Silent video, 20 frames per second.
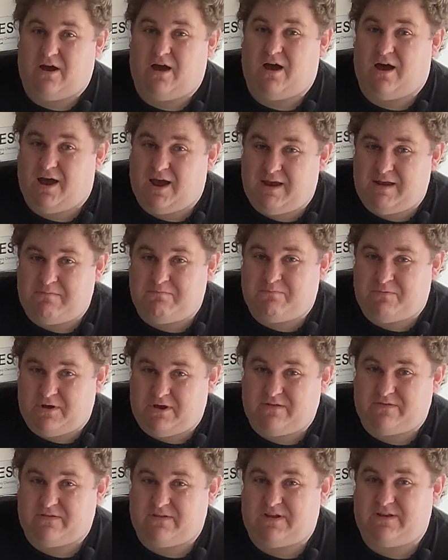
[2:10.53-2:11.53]
I'm
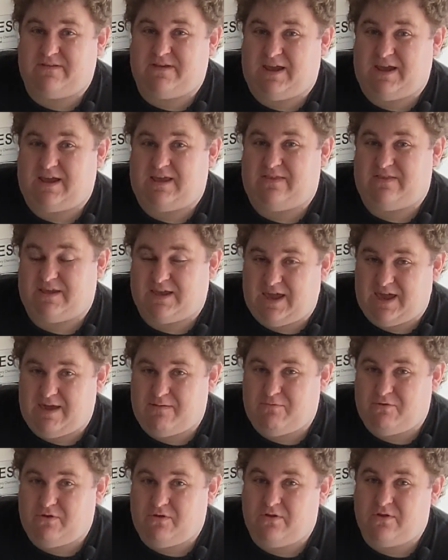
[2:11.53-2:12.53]
personally taking the
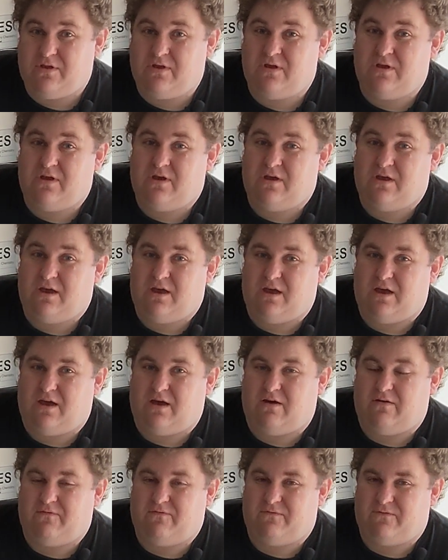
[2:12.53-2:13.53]
gamble
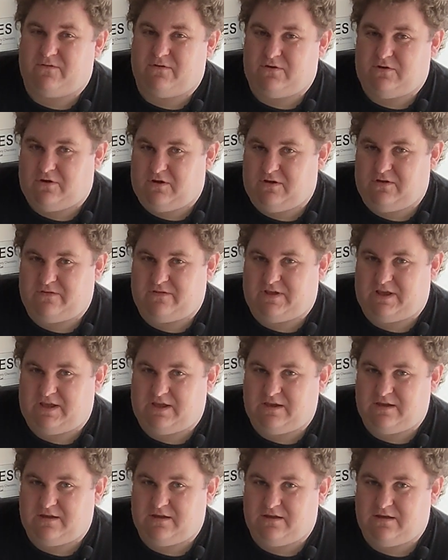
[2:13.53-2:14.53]
of
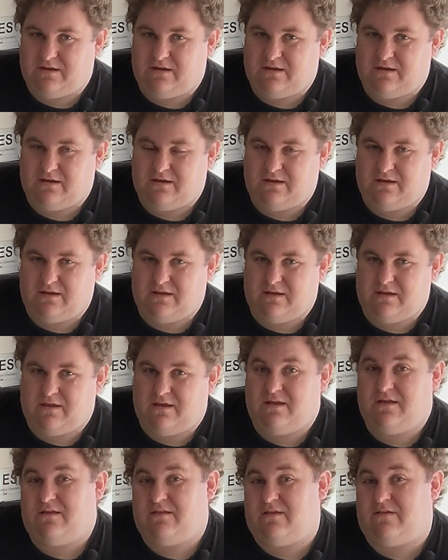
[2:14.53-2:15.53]
using
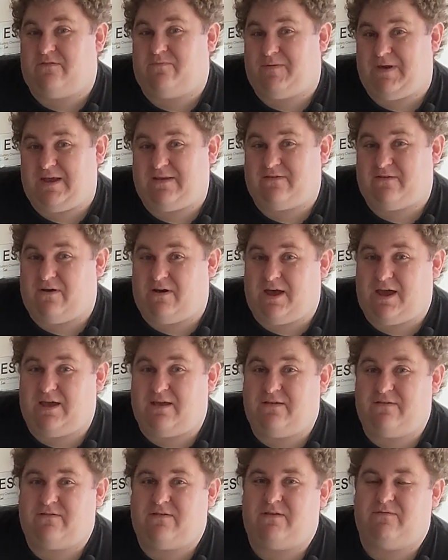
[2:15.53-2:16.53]
the spare
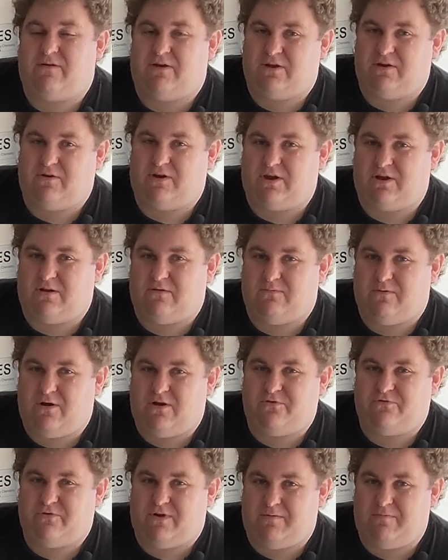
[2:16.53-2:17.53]
tyres. If I'm going on a
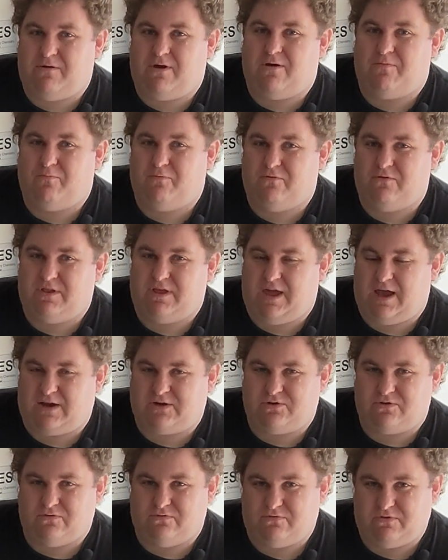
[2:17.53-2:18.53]
road trip, I'll put
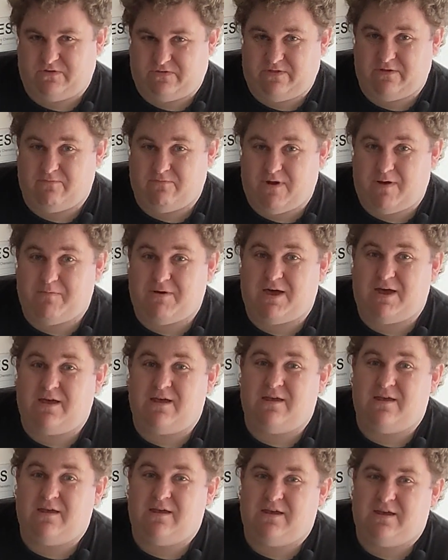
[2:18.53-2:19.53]
just the rubber
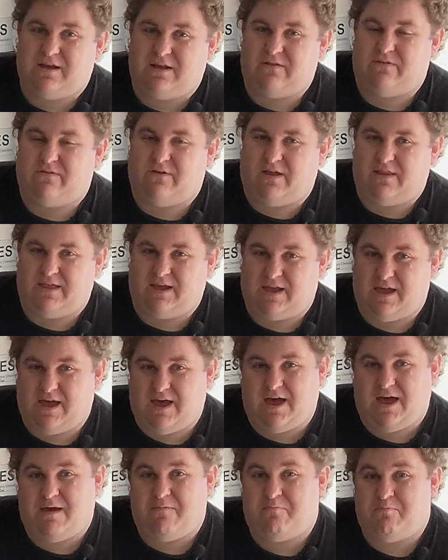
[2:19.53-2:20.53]
inside the
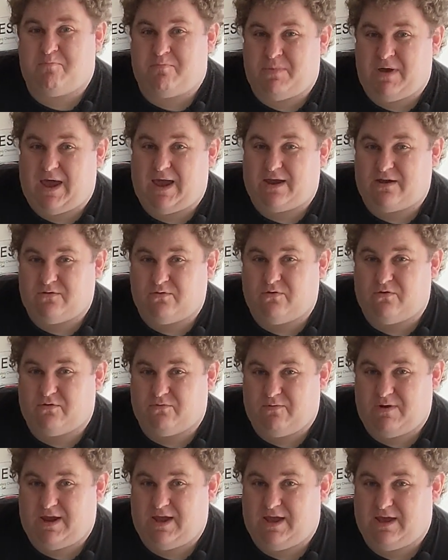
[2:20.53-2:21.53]
car, pack it all
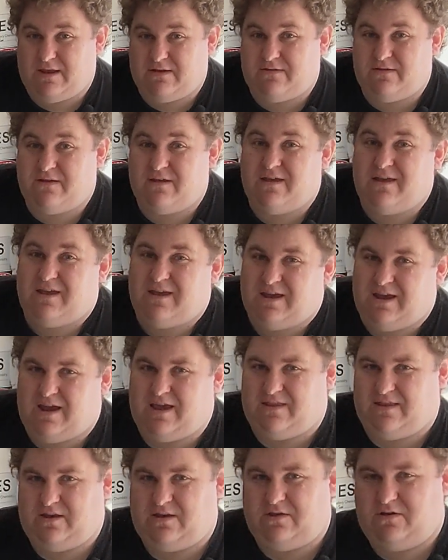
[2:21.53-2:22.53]
around, and
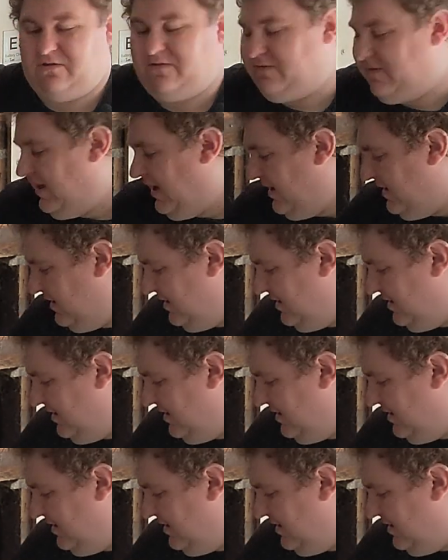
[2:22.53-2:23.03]
then use that.